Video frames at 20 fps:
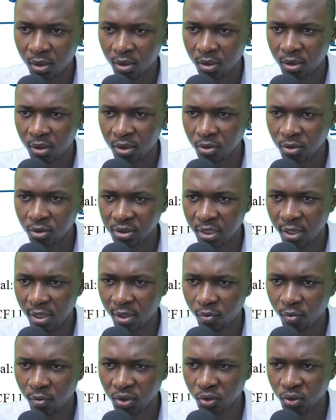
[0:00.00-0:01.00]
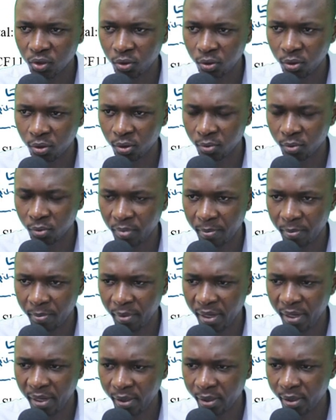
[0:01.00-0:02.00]
This was our question
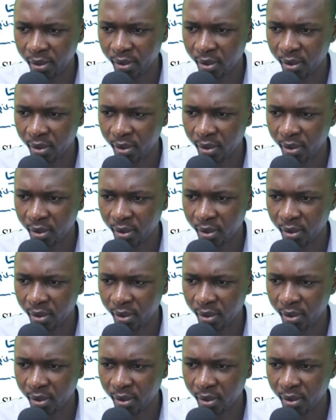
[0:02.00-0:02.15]
paper,